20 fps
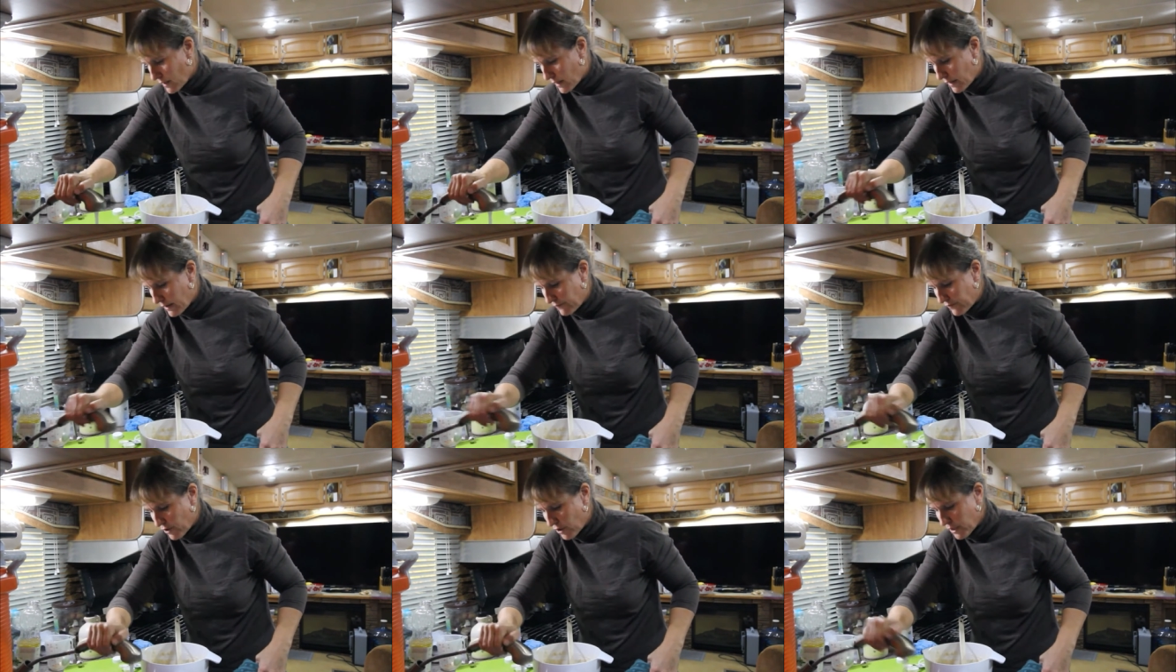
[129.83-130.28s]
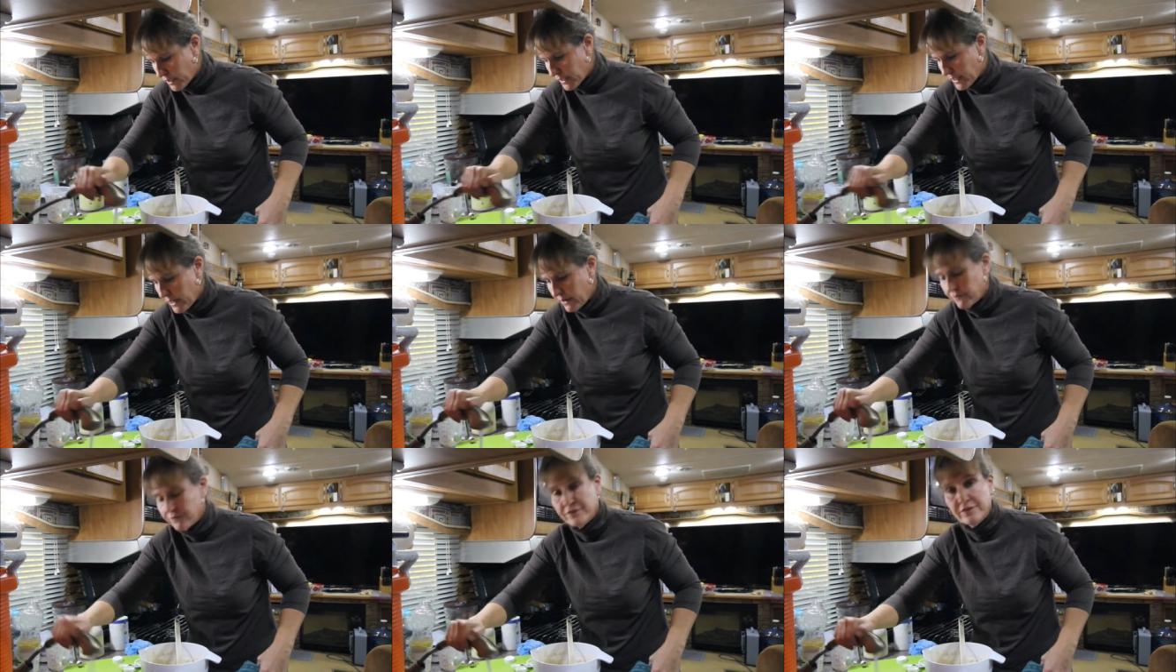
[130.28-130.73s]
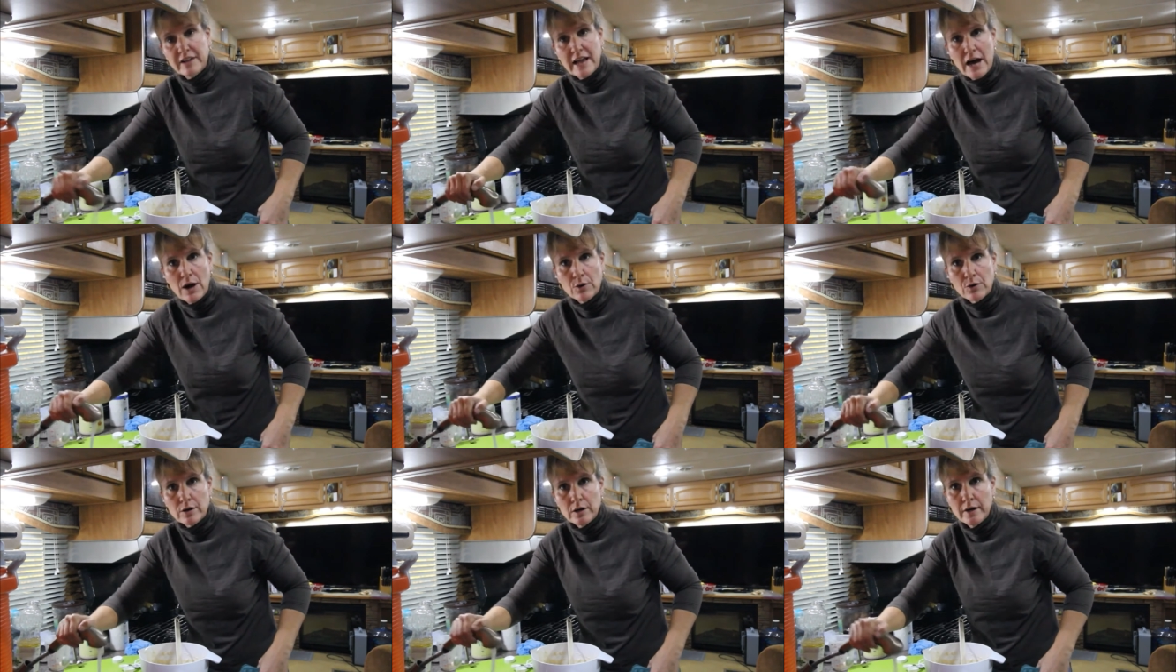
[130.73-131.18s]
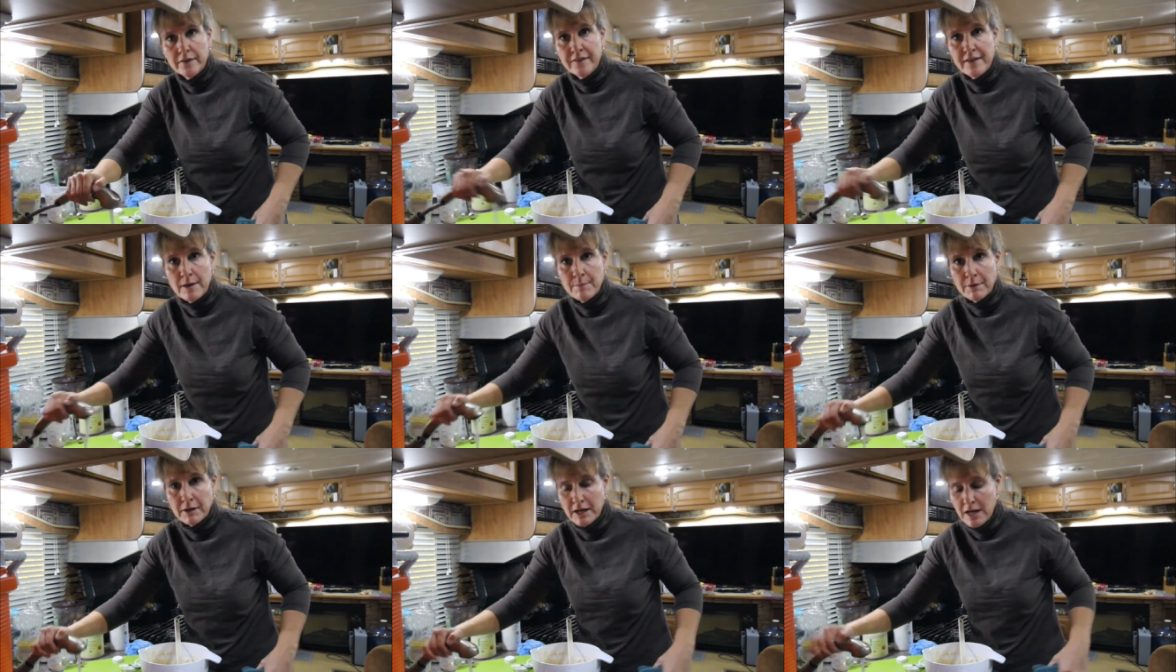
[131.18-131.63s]
I've already got flour on
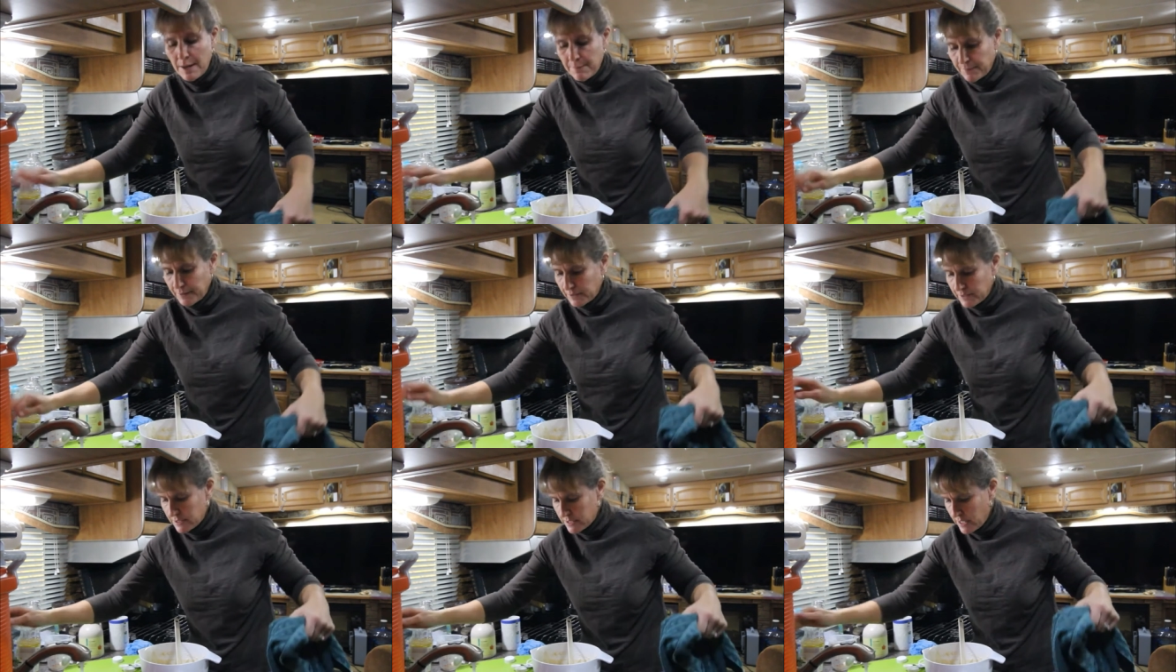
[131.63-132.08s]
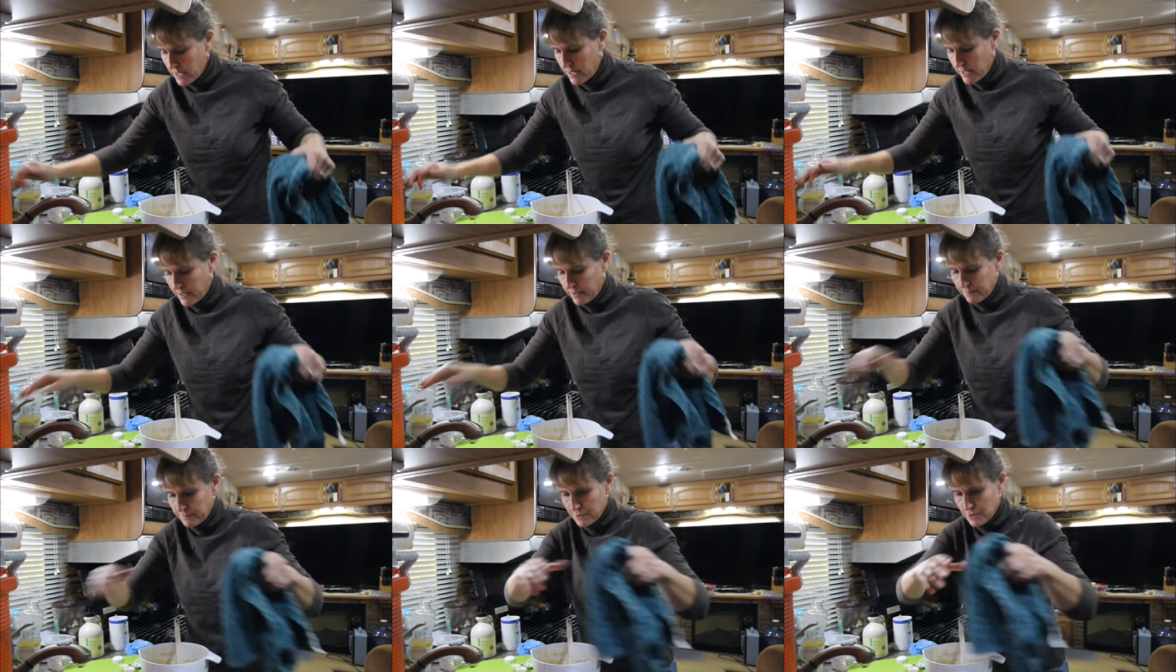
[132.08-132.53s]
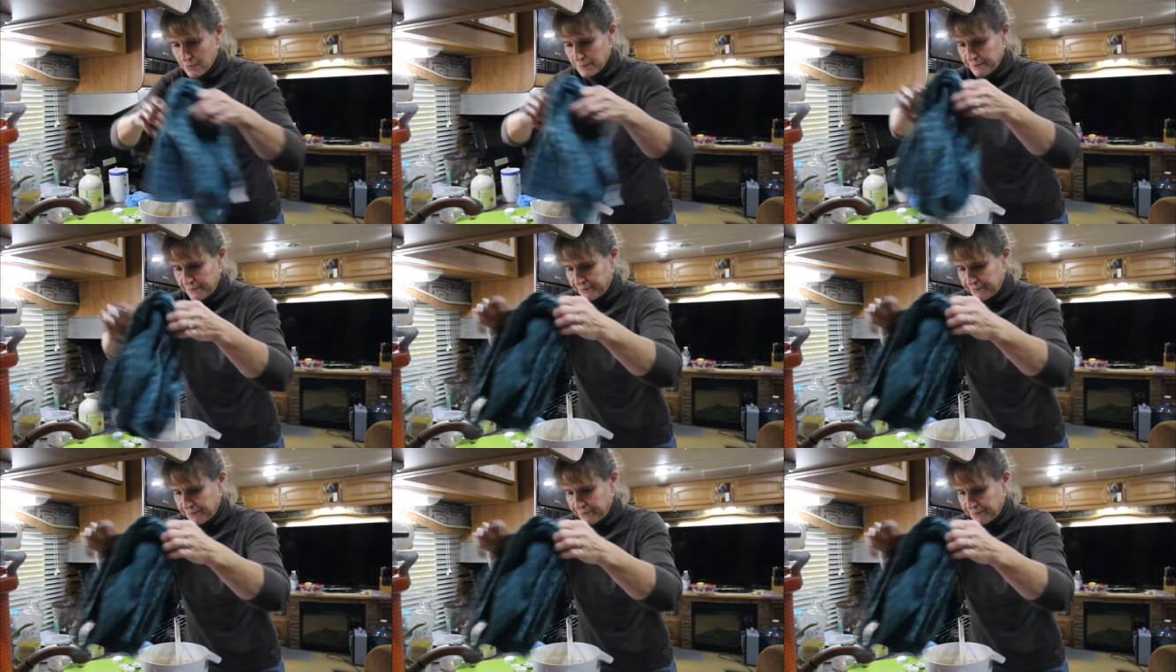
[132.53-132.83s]
them a couple of times.